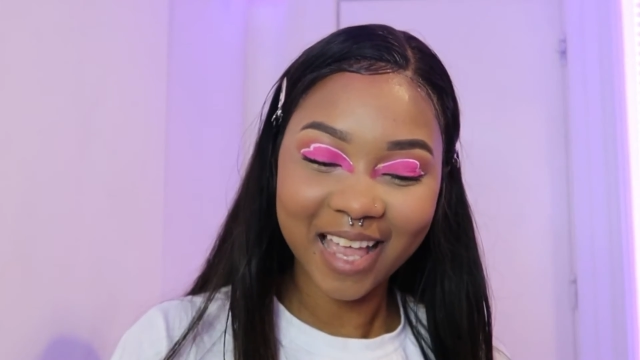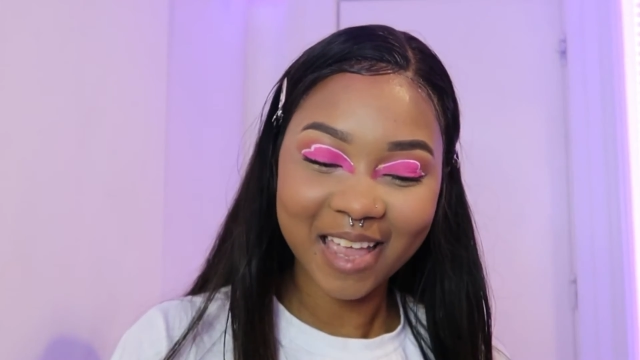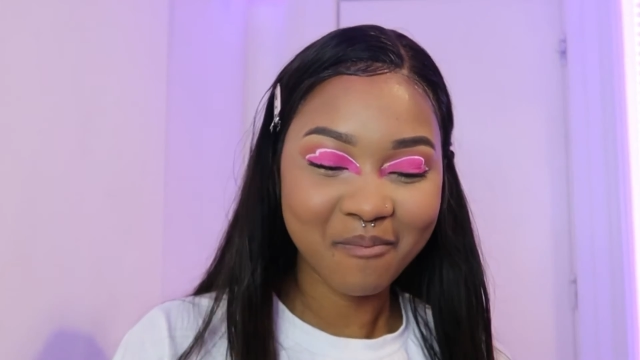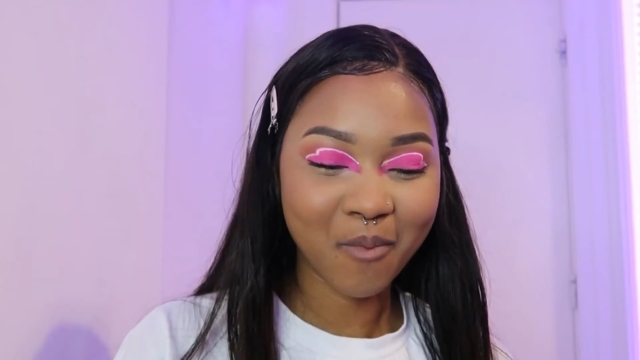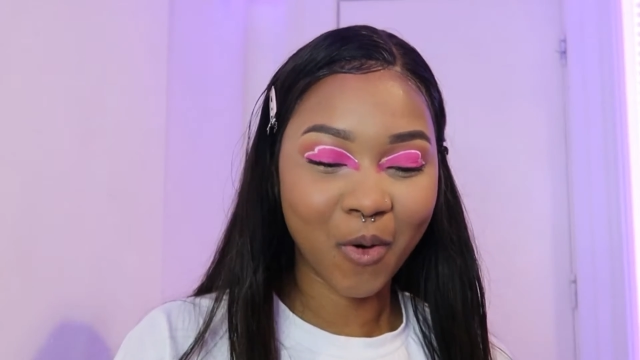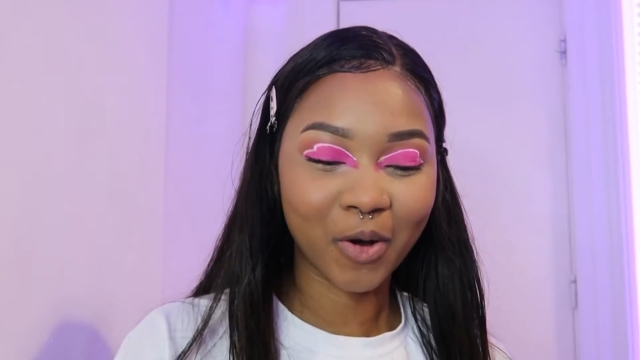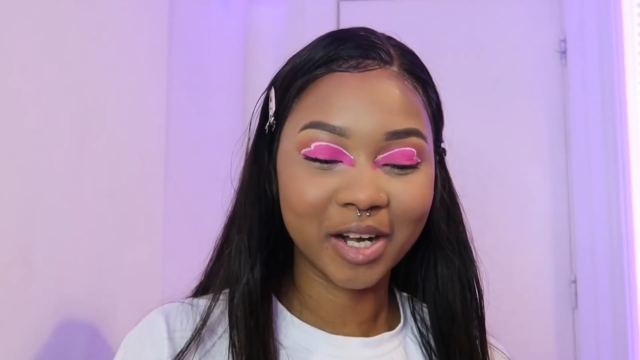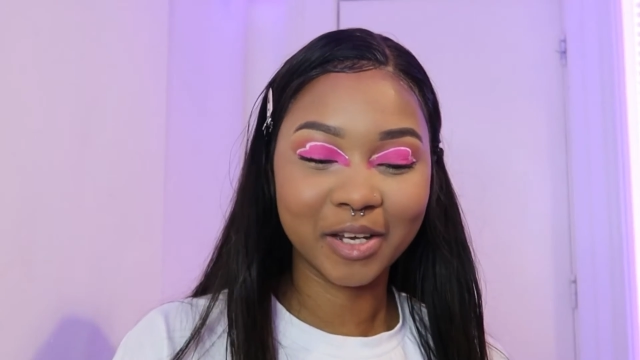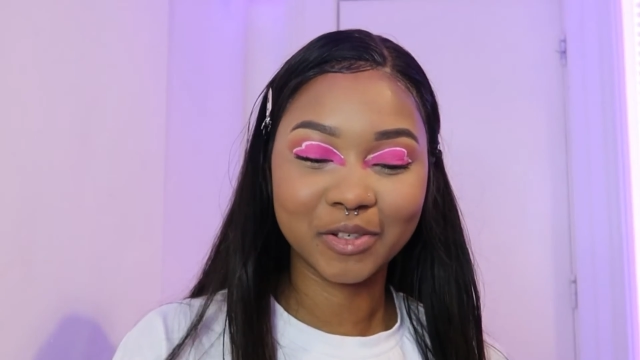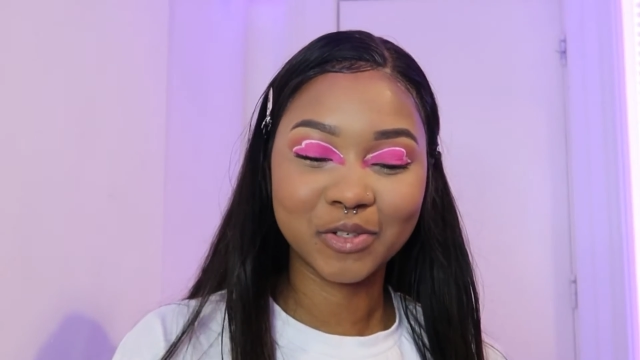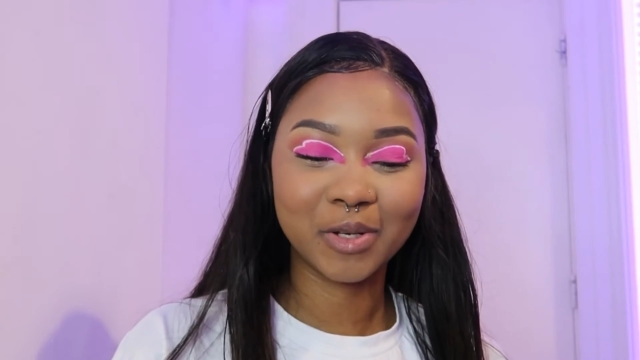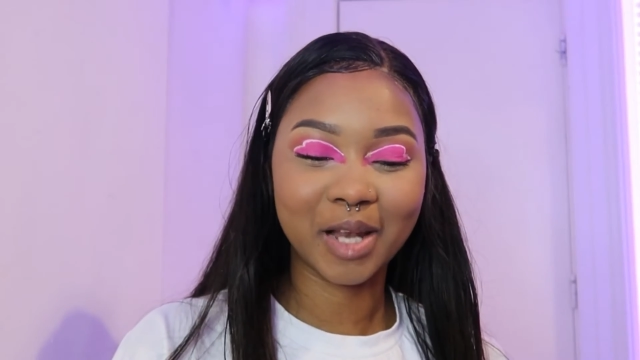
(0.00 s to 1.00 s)
I'm more
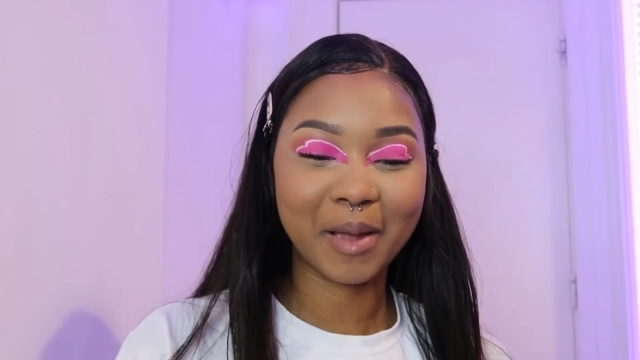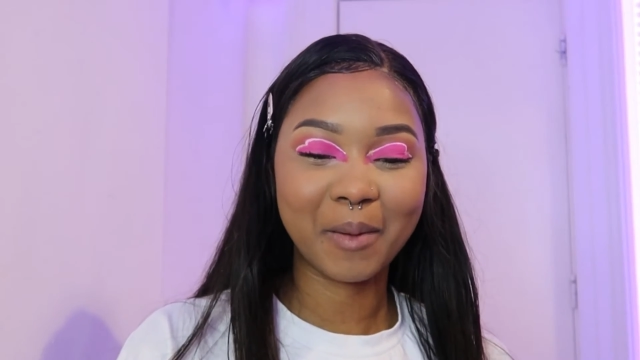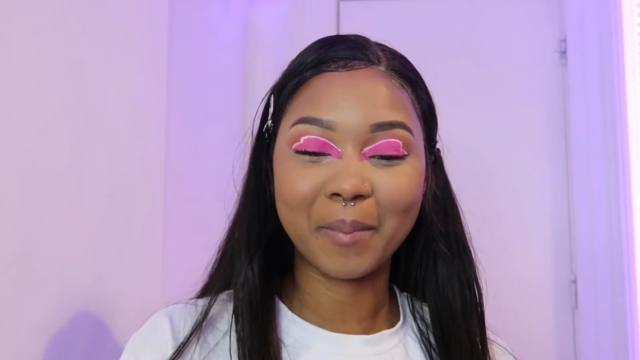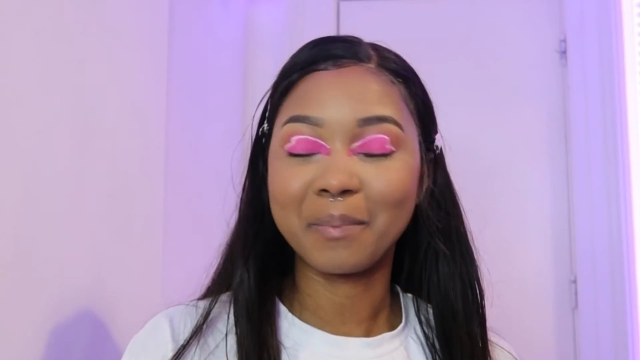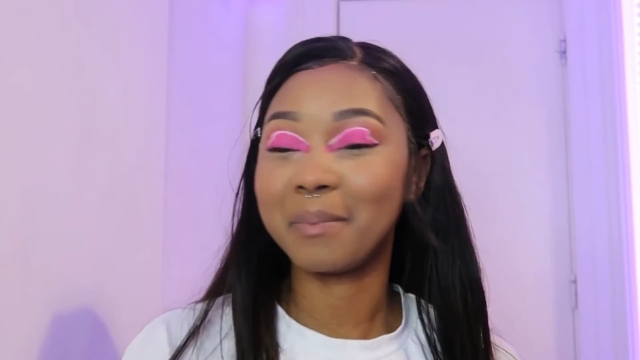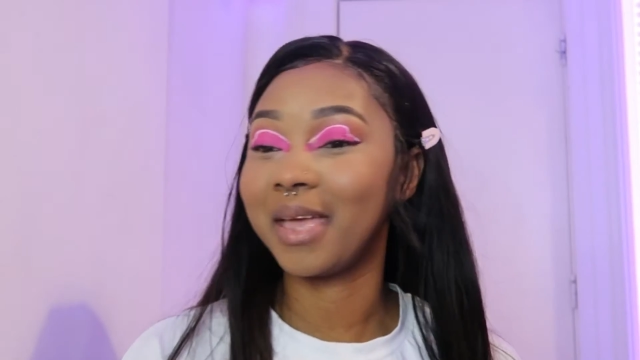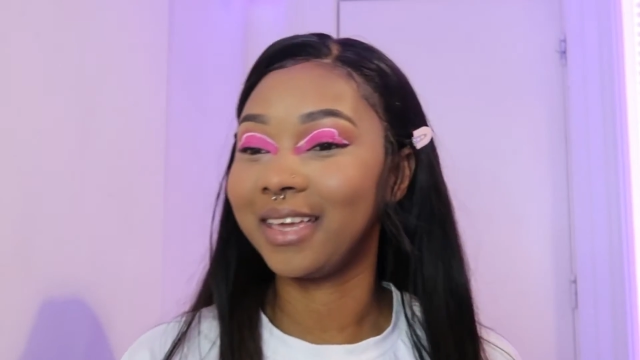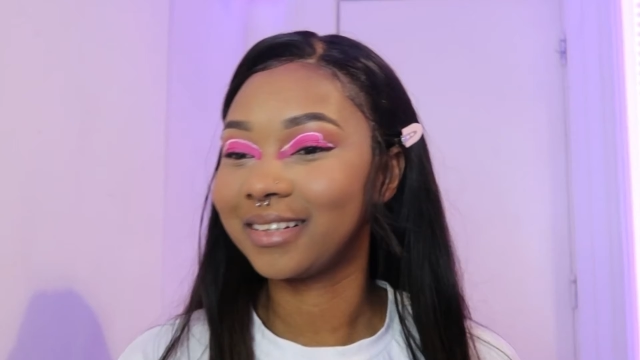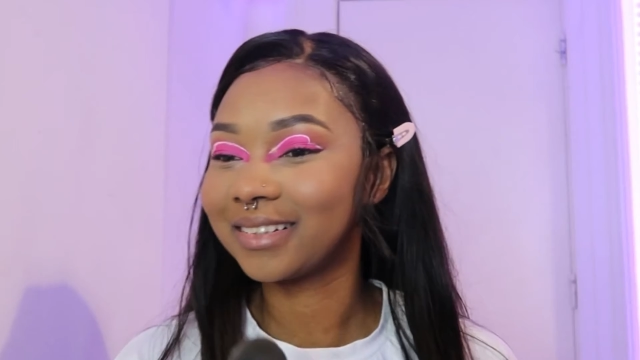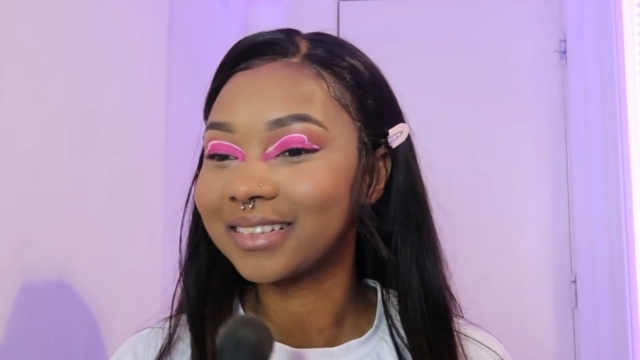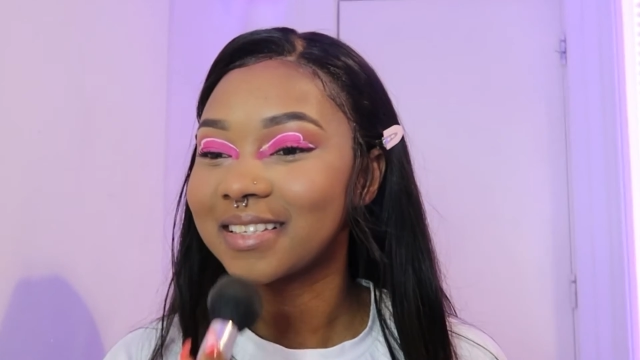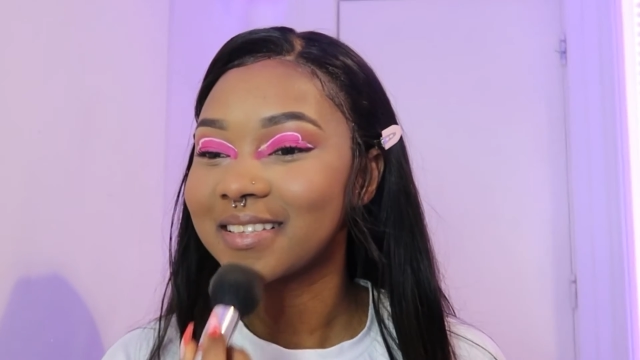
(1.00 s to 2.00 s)
into like
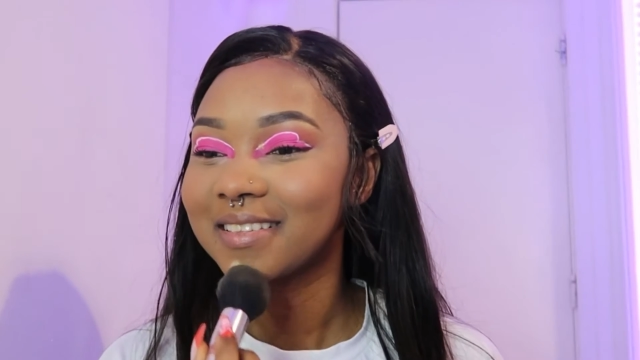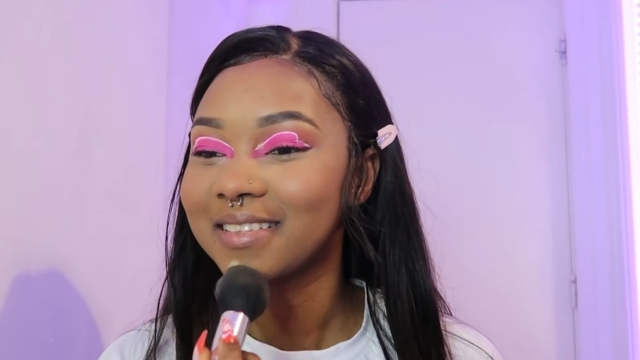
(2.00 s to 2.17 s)
male